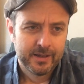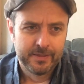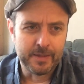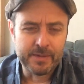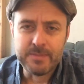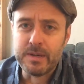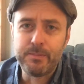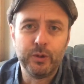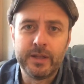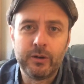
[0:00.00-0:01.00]
"They made me
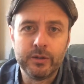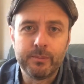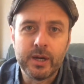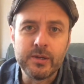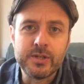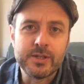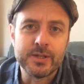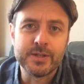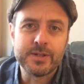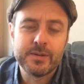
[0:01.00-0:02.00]
put that on the
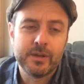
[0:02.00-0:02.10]
posters,